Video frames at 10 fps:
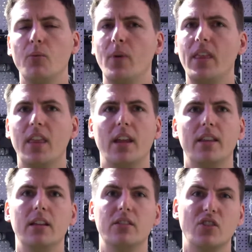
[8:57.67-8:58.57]
with
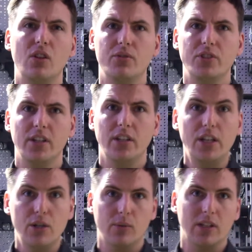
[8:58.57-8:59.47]
the solution
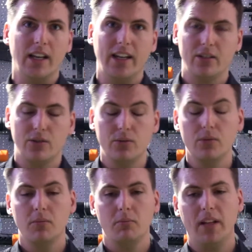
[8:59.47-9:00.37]
you would like
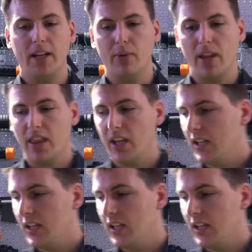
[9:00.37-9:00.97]
to play with.